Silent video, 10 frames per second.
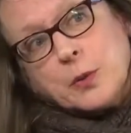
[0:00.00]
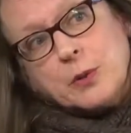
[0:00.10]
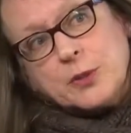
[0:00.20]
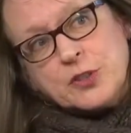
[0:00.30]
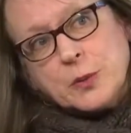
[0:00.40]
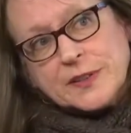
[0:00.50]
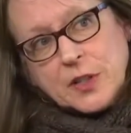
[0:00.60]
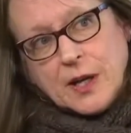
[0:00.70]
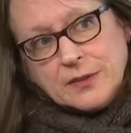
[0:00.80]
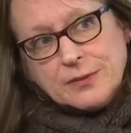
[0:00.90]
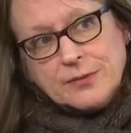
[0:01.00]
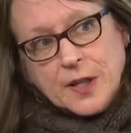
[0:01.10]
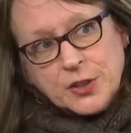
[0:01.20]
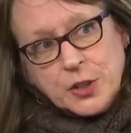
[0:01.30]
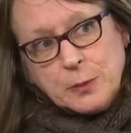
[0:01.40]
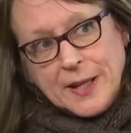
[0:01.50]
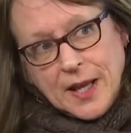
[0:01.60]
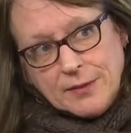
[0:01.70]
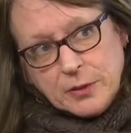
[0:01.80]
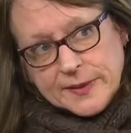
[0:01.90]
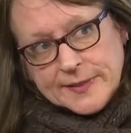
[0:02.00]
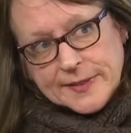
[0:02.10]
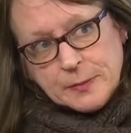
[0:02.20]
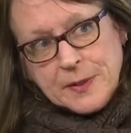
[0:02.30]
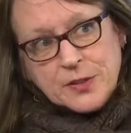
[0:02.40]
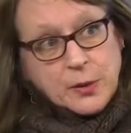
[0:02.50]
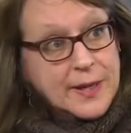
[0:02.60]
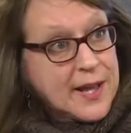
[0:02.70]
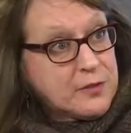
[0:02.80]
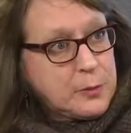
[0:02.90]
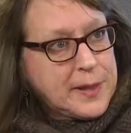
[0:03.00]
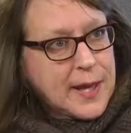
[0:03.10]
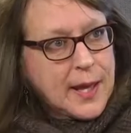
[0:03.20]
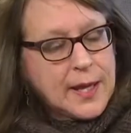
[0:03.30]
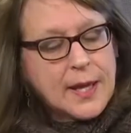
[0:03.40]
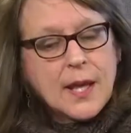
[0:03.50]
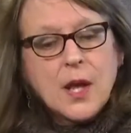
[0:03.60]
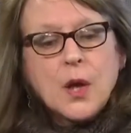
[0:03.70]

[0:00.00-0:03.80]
we would do what's called a functional behavior assessment, or an FBA,